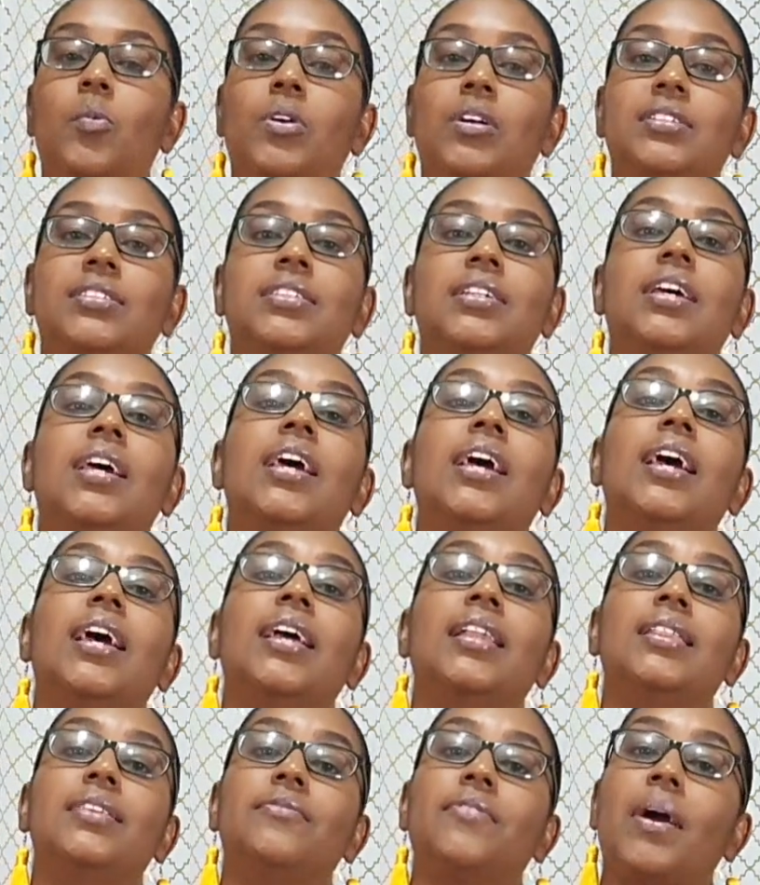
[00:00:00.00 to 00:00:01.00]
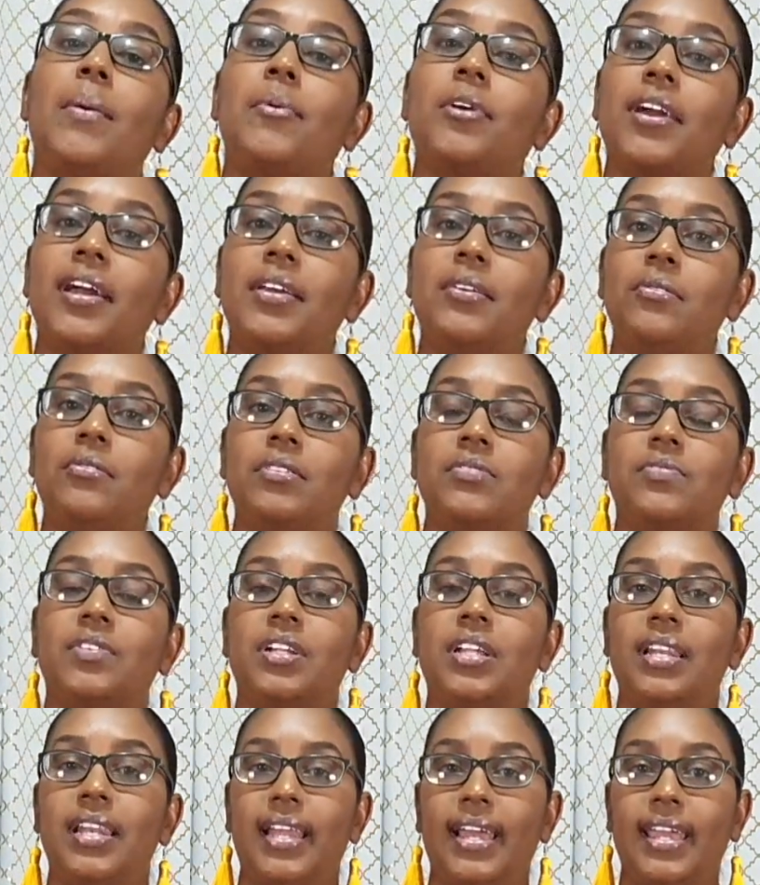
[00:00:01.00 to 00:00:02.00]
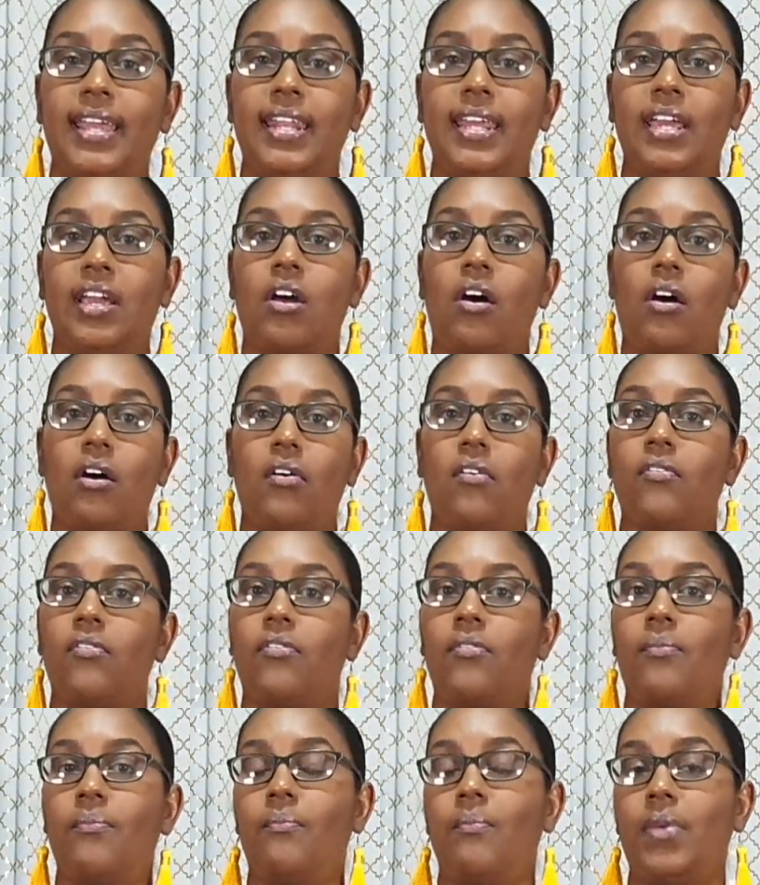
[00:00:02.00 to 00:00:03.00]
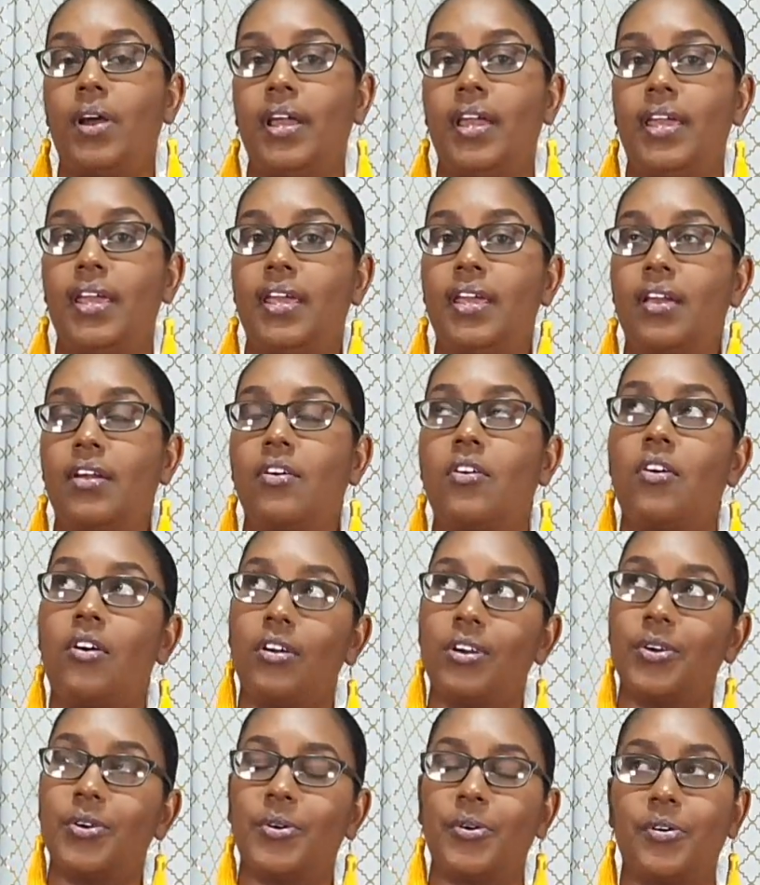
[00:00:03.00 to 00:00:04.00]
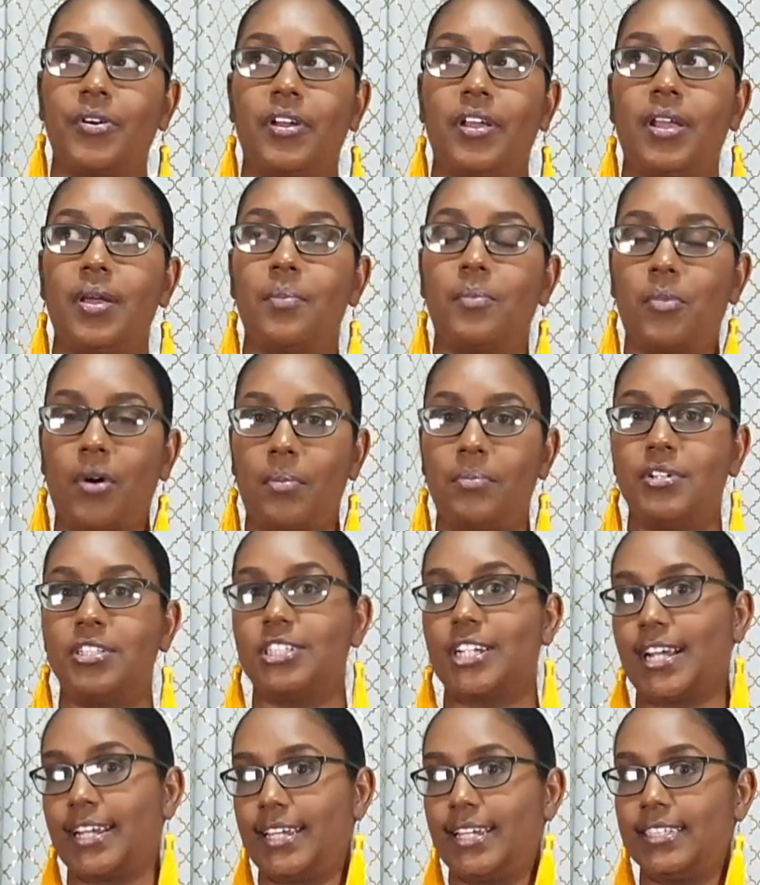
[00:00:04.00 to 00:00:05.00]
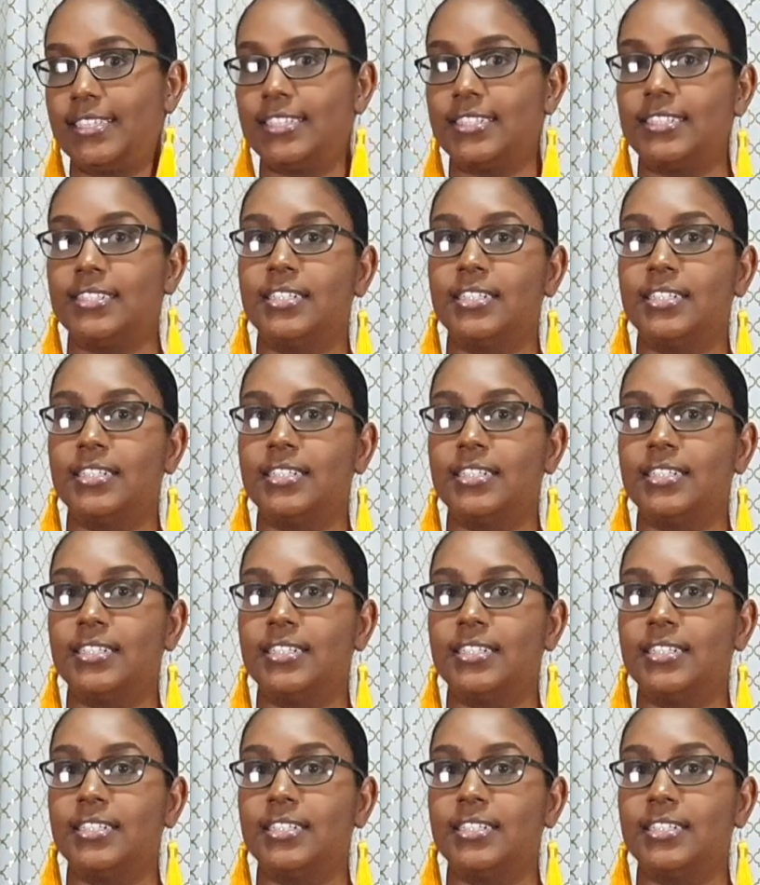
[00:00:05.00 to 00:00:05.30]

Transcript: was the fabric I used for the lining of my corduroy bomber jacket.